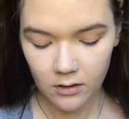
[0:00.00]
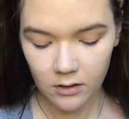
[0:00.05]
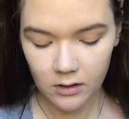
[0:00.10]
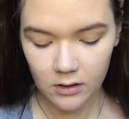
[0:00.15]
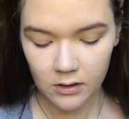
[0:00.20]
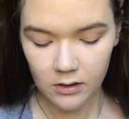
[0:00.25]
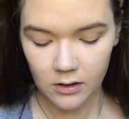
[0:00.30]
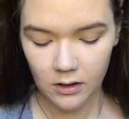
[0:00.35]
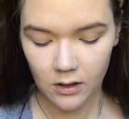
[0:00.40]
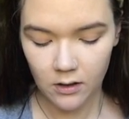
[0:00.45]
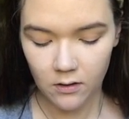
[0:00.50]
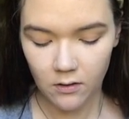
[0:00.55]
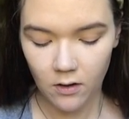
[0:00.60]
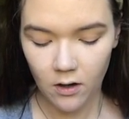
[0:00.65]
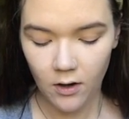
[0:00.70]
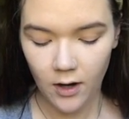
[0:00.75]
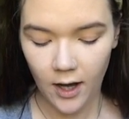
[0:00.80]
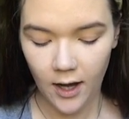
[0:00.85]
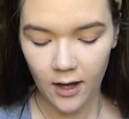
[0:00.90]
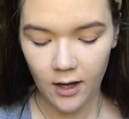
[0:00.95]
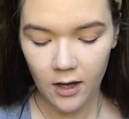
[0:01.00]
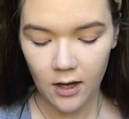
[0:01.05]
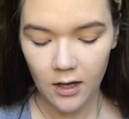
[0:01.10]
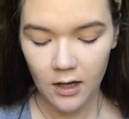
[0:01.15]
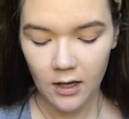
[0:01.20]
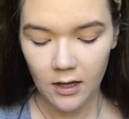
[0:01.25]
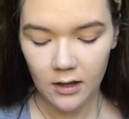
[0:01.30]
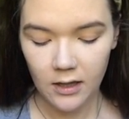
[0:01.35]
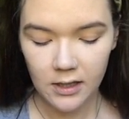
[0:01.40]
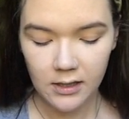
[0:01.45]
So okay,
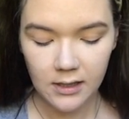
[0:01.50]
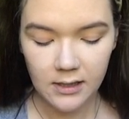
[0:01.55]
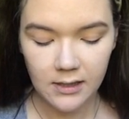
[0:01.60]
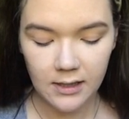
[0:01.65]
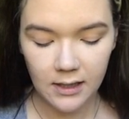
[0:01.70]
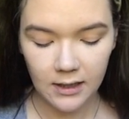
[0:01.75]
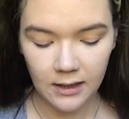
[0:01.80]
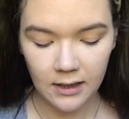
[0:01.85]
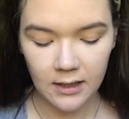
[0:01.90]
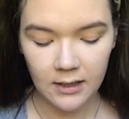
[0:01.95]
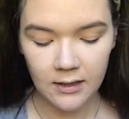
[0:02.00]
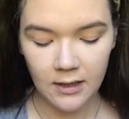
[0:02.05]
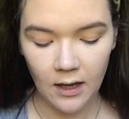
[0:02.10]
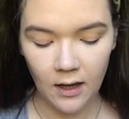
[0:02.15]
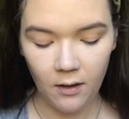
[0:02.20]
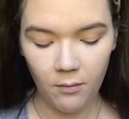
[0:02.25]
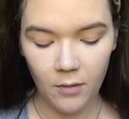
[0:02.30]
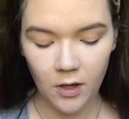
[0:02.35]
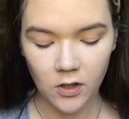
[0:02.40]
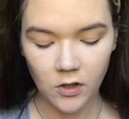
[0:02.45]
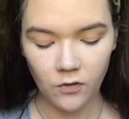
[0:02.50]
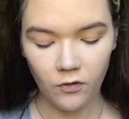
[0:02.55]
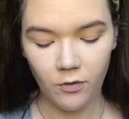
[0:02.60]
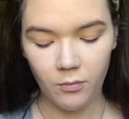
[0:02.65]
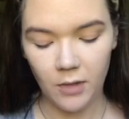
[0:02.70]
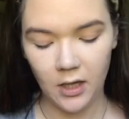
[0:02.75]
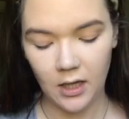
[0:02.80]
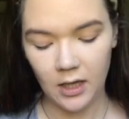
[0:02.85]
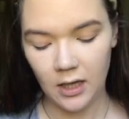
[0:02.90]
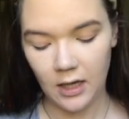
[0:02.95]
This Is It didn't take much
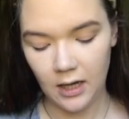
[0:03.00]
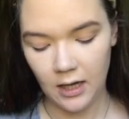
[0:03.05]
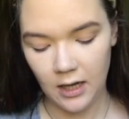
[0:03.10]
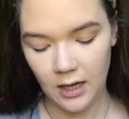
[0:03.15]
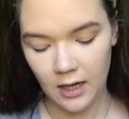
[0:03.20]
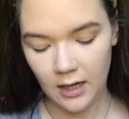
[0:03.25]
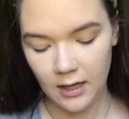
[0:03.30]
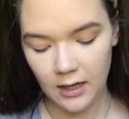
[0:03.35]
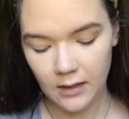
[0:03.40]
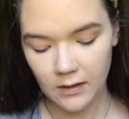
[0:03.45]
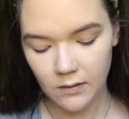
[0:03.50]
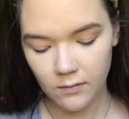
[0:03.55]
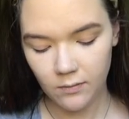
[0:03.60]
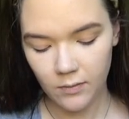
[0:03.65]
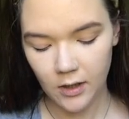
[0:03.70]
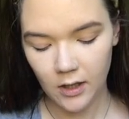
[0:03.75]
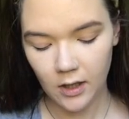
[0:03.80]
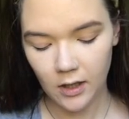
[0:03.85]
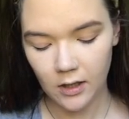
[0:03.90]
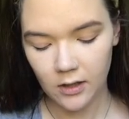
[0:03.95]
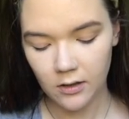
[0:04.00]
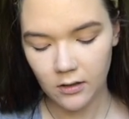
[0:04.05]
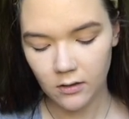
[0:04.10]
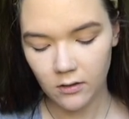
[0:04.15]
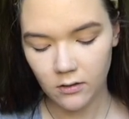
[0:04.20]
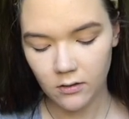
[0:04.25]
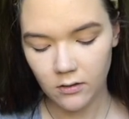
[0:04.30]
for me to get, I guess, because